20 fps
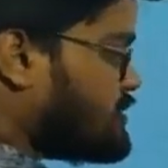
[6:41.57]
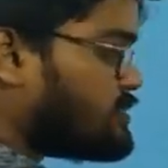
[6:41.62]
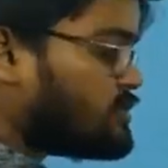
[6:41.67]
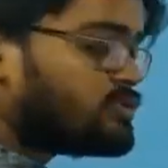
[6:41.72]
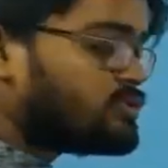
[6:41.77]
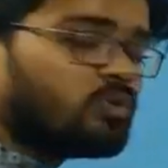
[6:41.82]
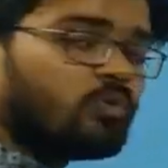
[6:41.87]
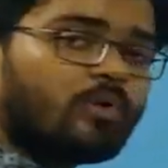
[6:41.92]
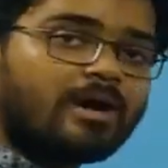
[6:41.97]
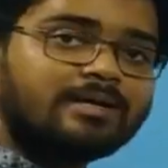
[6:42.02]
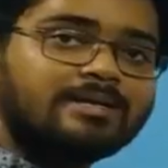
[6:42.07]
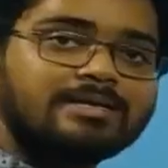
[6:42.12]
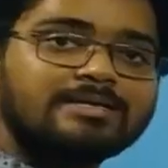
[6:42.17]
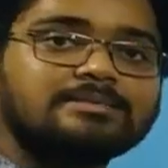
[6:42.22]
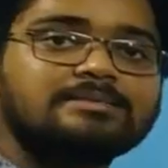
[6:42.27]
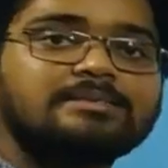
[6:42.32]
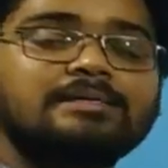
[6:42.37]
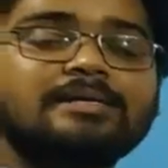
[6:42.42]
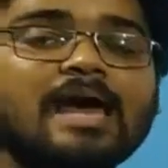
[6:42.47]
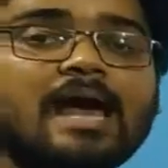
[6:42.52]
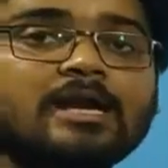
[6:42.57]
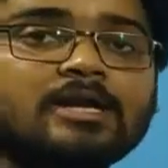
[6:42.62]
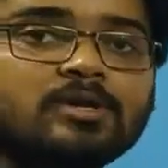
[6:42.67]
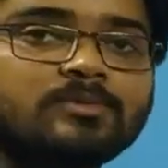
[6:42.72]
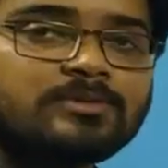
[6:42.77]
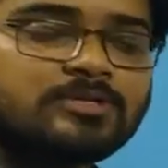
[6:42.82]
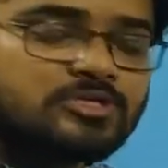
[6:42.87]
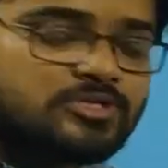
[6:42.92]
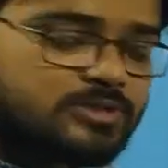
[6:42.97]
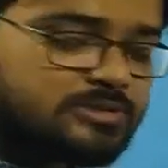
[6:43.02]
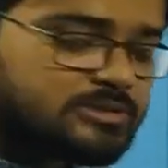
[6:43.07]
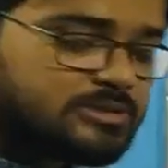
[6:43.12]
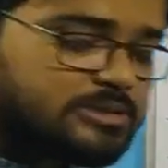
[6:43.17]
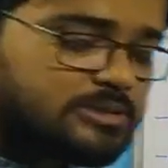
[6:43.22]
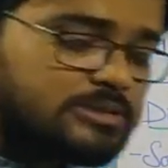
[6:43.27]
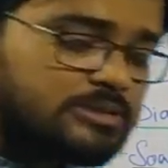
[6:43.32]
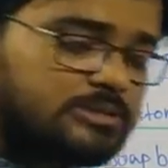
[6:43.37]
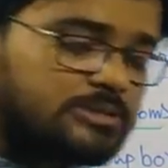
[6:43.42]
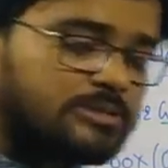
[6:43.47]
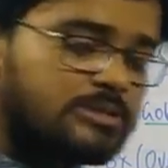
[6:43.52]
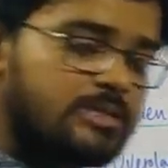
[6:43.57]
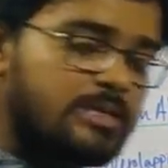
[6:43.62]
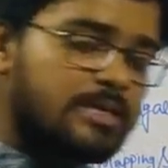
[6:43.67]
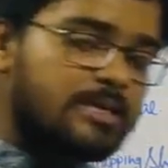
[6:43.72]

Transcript: So what is the diatomaceous earth?